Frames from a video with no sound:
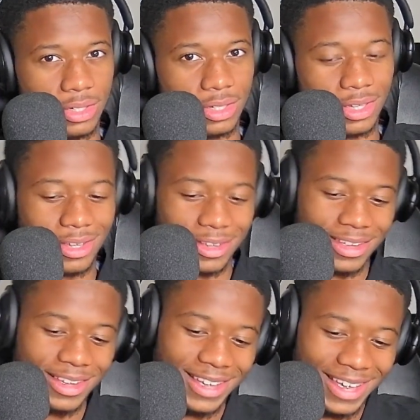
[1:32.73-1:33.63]
So
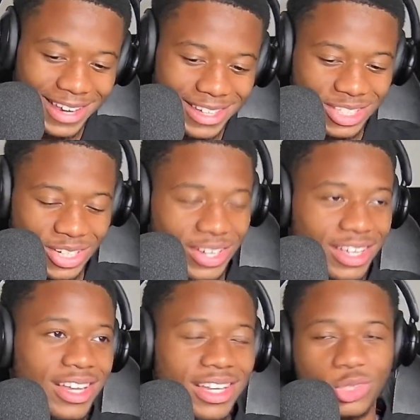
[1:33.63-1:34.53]

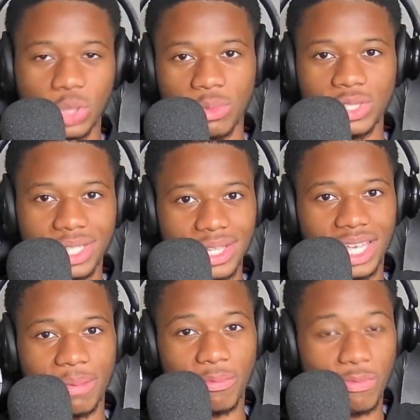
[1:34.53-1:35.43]
I'm not selling
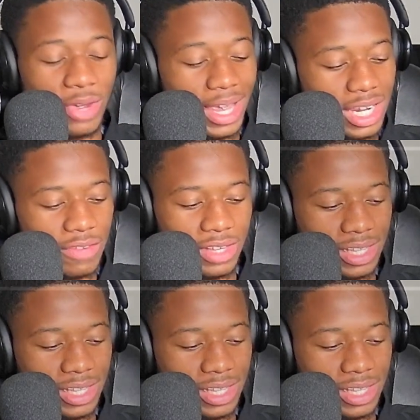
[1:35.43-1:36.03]
him for anything less